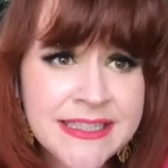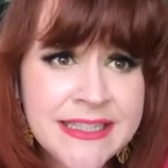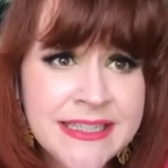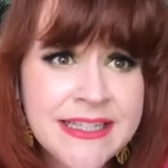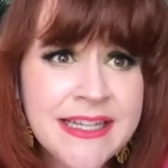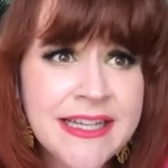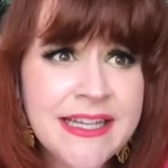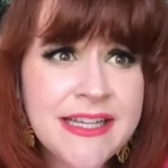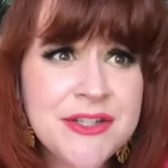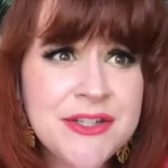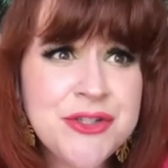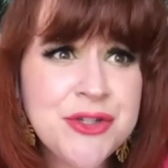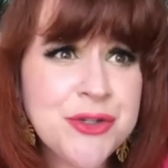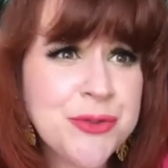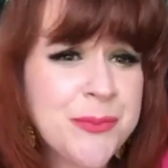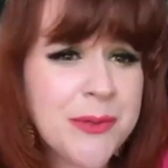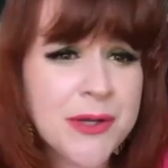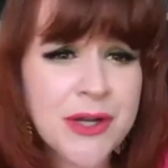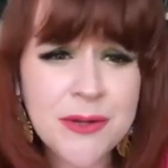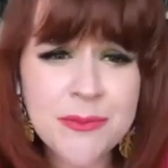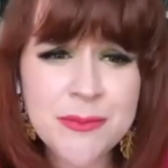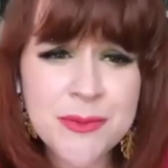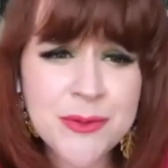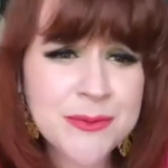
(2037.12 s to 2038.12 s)
And Drew
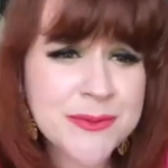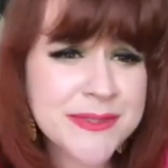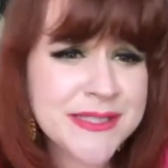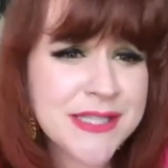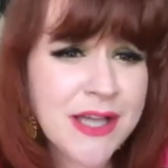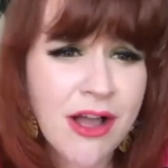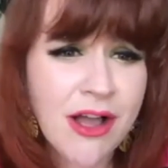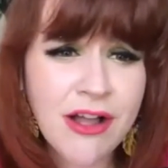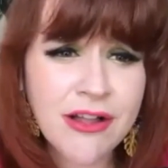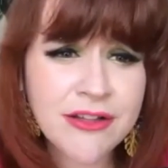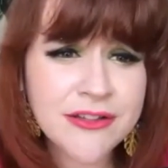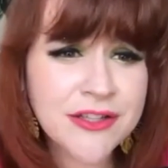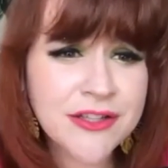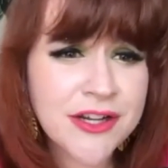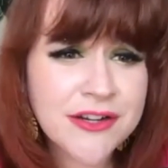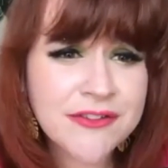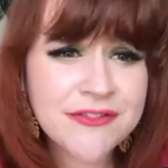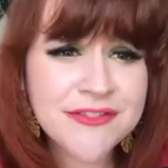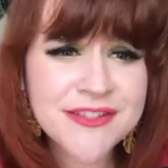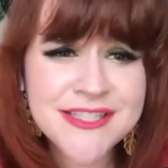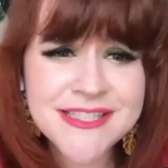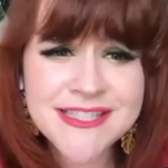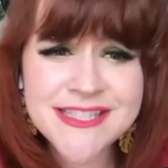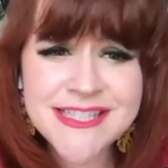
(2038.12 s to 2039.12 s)
Barrymore was all
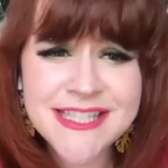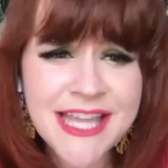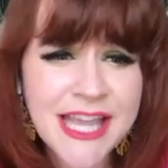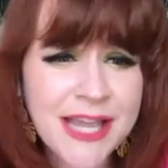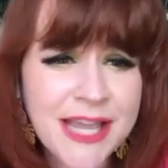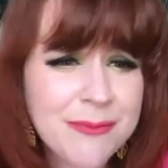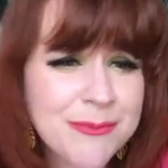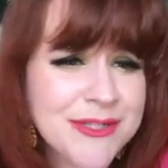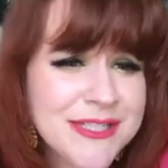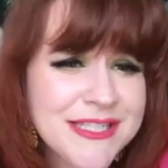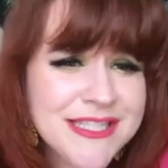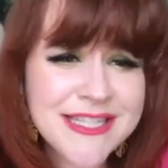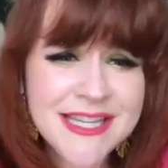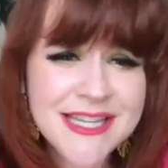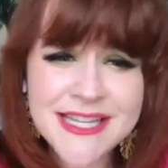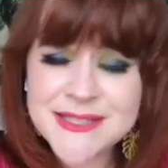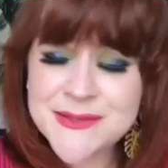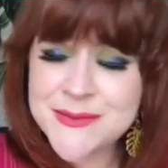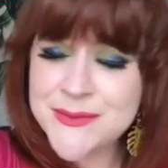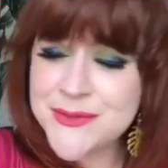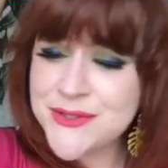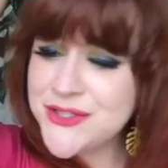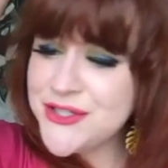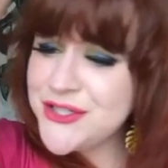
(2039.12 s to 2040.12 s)
nervous, and Cameron
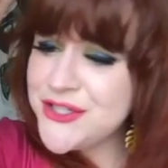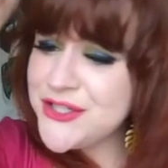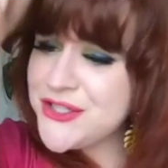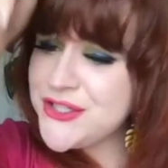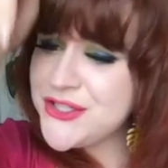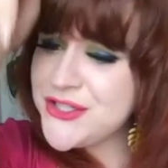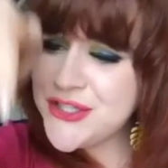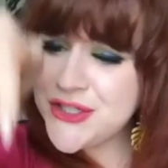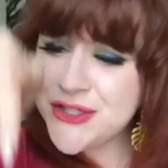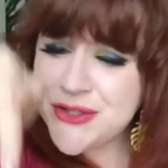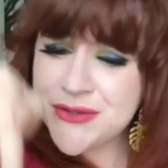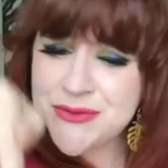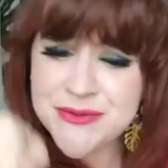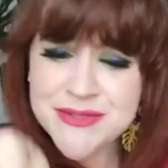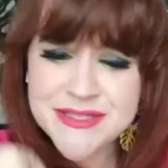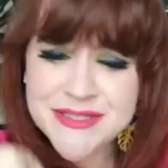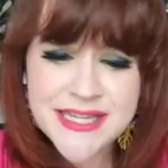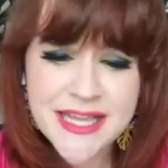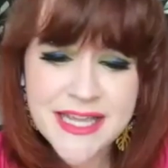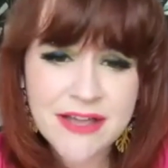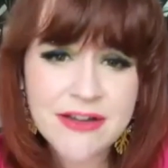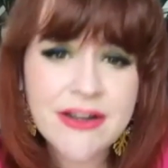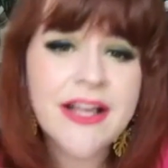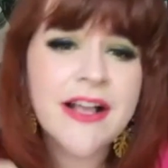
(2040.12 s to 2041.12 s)
Diaz was just shooting
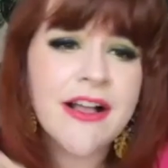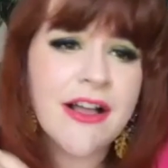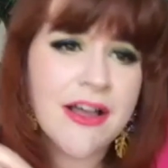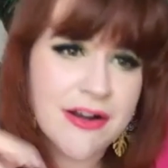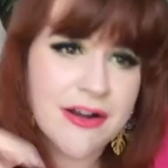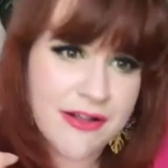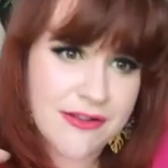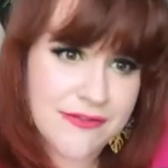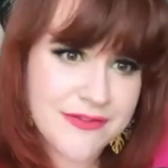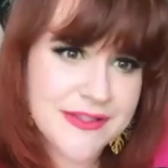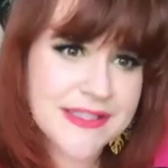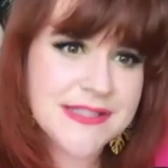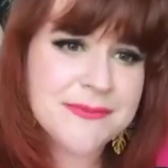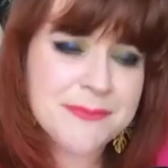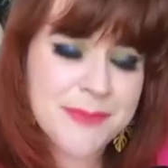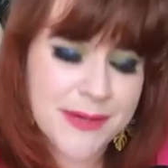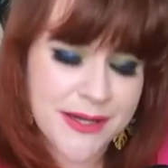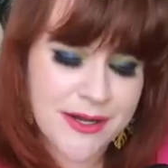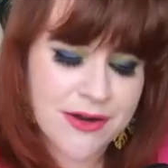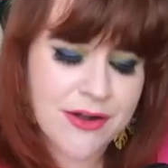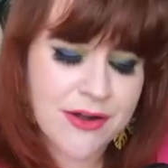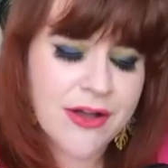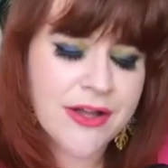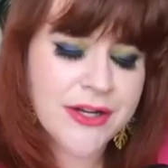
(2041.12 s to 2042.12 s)
down. I got all of this by
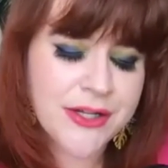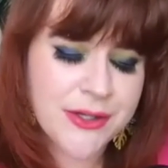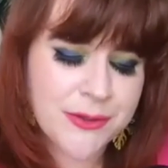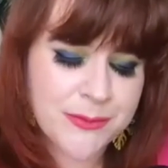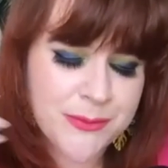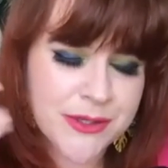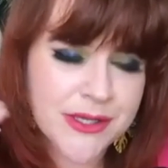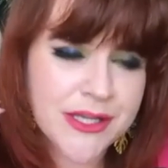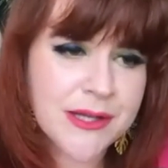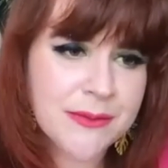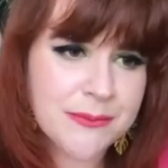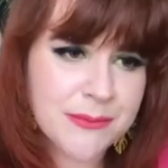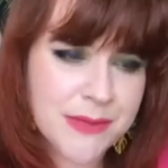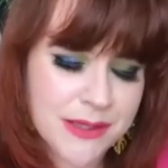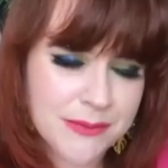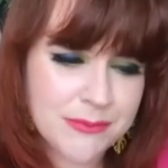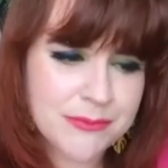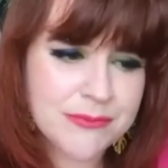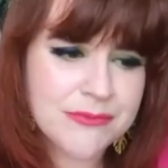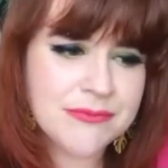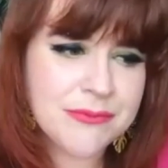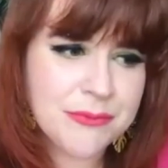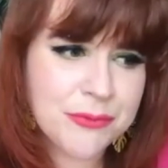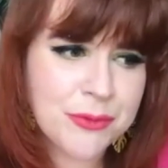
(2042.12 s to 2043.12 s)
our audiobook.
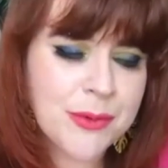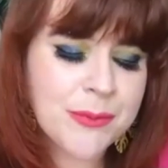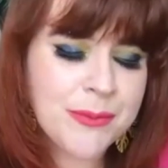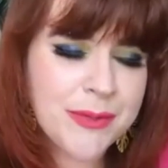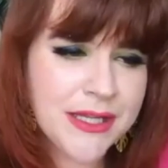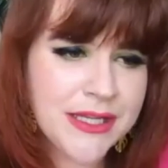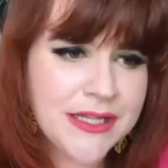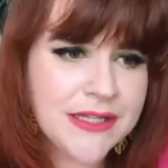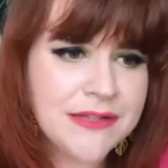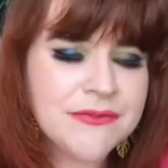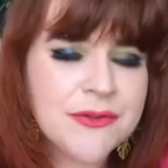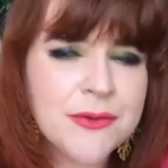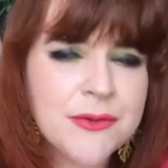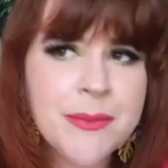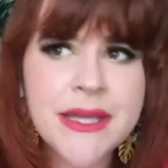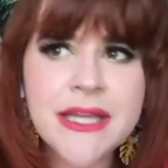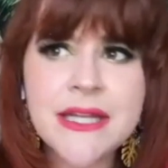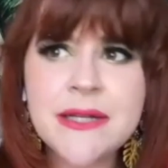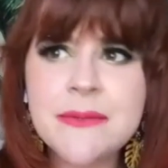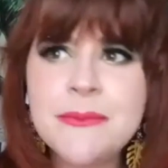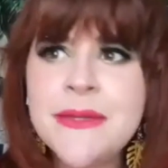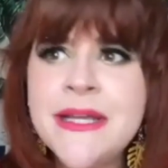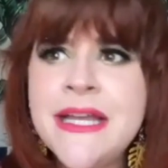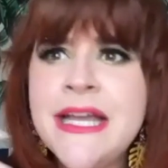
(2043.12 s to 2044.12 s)
I'm repeating
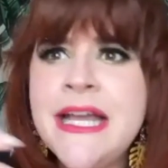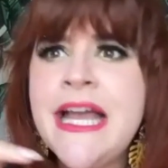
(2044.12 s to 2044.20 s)
verbatim.